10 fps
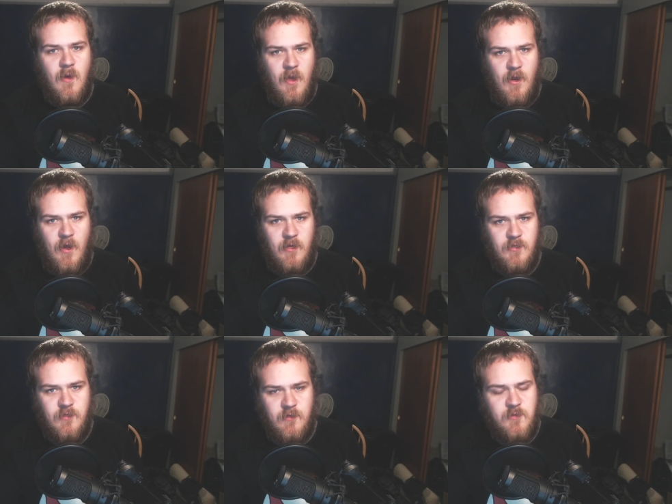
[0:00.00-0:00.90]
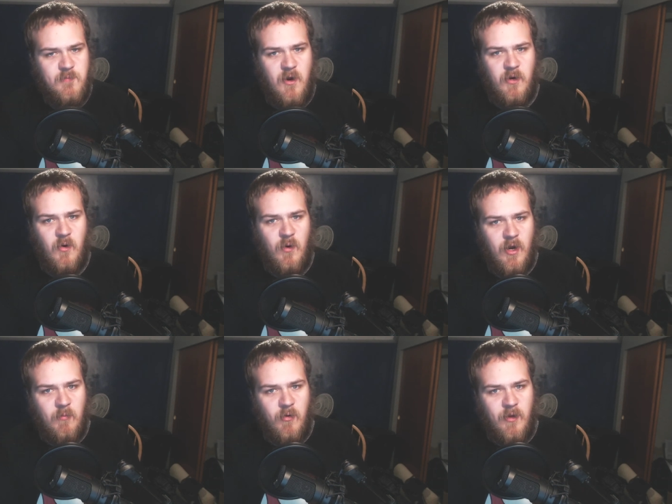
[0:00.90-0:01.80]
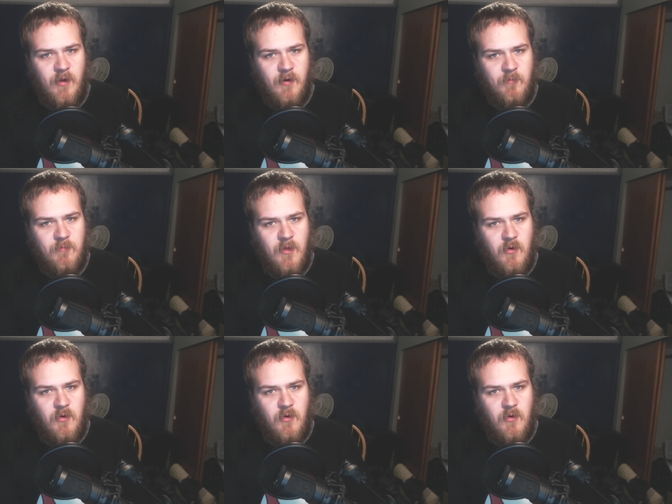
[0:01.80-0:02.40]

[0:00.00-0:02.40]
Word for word: Hey guys, it's American Choir Boy here